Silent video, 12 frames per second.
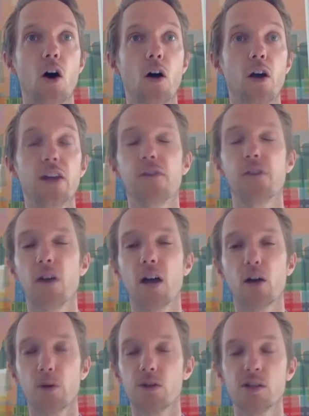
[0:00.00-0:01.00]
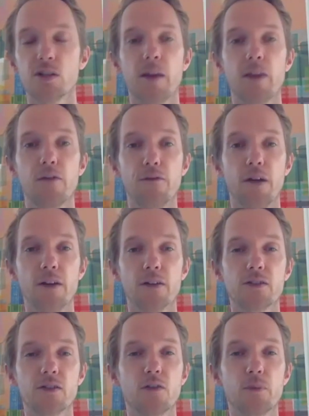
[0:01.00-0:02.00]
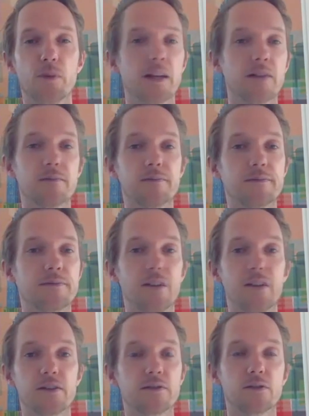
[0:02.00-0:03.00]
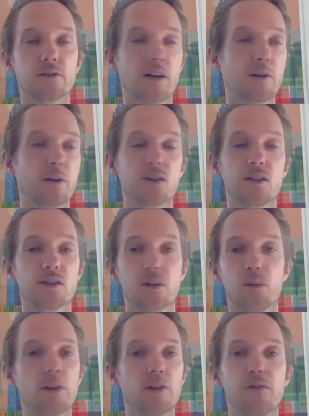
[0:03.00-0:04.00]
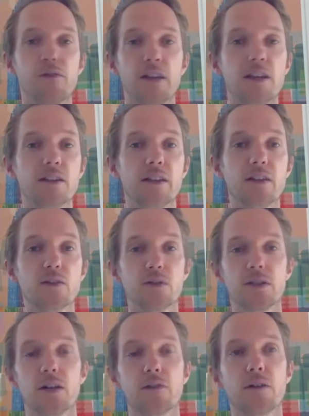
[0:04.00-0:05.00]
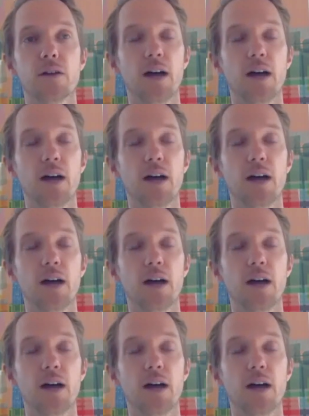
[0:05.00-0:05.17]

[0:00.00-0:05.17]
If there are questions about the funds, often we get questions like what are the fees and that sort of stuff.